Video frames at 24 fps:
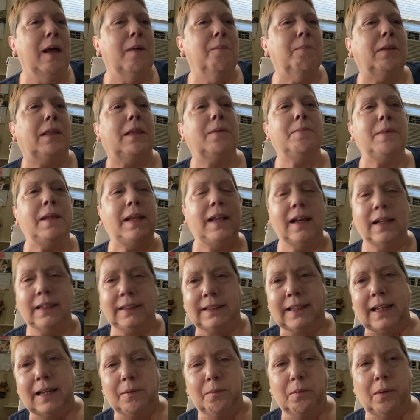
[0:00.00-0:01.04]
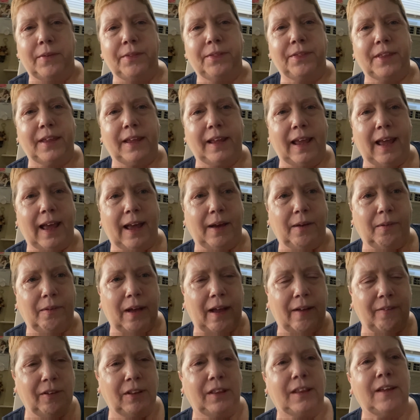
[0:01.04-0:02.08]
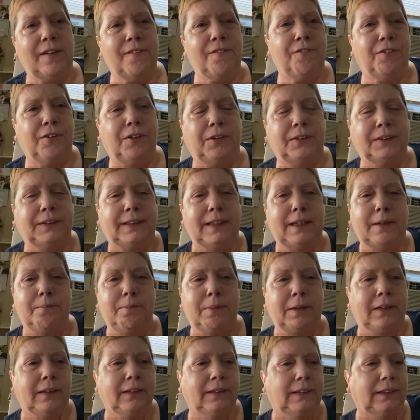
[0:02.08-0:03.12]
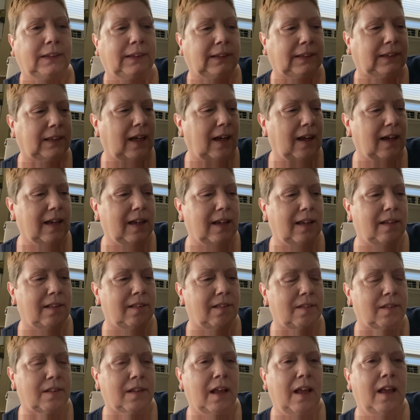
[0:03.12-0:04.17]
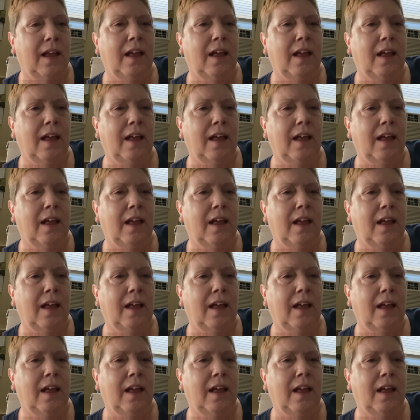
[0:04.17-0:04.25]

But the minute I take one thing out, everything falls in, because the sides,